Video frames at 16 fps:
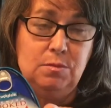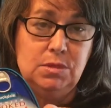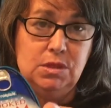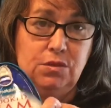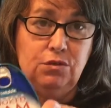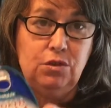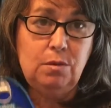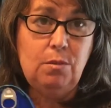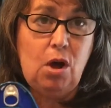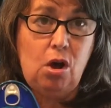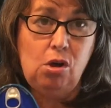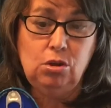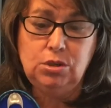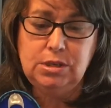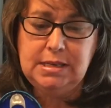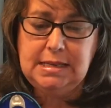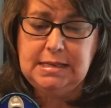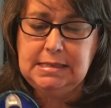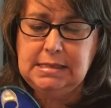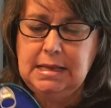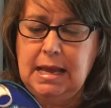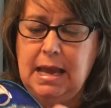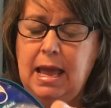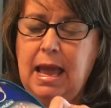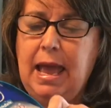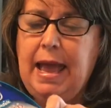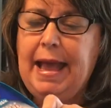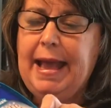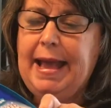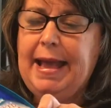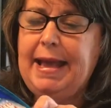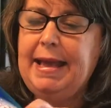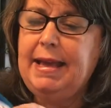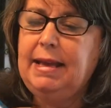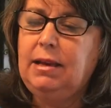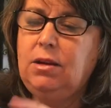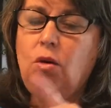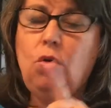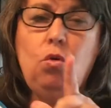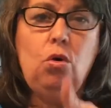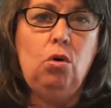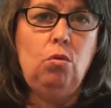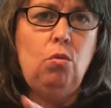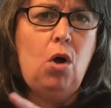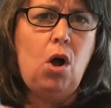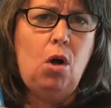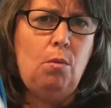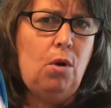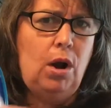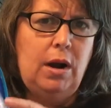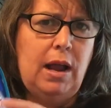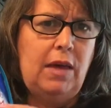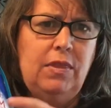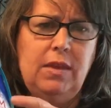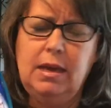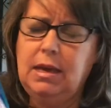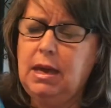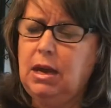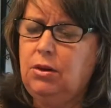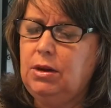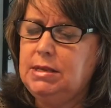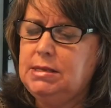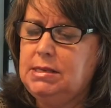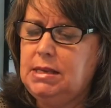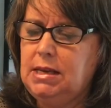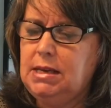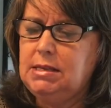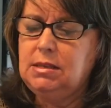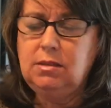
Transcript: from Aldi's or Walmart, I think carries these.